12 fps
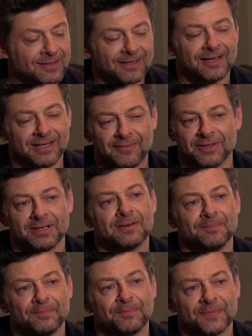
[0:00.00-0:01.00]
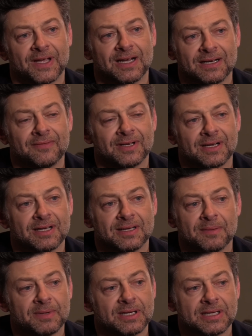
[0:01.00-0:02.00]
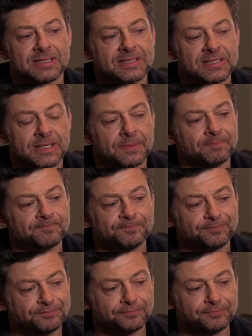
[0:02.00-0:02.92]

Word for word: I love it. I love it. I, I mean, it's um,